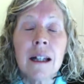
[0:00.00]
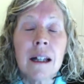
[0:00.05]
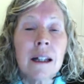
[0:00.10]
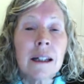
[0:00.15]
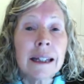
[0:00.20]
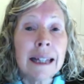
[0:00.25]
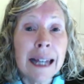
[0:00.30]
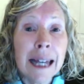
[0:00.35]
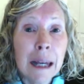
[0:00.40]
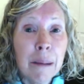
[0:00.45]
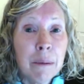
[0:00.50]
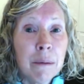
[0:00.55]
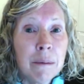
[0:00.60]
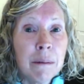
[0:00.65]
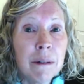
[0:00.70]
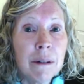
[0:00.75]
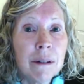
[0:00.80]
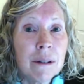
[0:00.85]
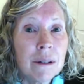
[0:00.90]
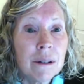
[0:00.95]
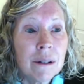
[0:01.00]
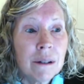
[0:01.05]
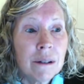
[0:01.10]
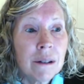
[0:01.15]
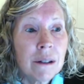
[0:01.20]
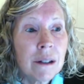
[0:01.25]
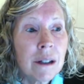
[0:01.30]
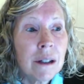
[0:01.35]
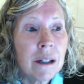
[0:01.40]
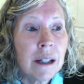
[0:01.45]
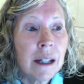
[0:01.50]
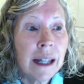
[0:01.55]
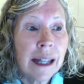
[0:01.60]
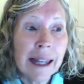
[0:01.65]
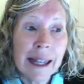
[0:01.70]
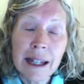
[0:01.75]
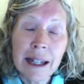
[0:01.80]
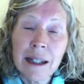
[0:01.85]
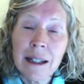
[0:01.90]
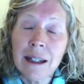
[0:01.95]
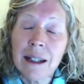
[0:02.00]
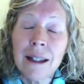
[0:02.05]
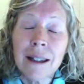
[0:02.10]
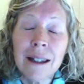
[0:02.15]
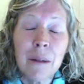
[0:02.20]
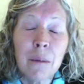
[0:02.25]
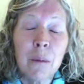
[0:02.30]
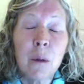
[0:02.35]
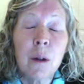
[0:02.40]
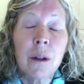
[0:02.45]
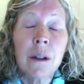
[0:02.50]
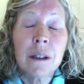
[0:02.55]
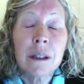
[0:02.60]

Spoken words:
capable learners, and they will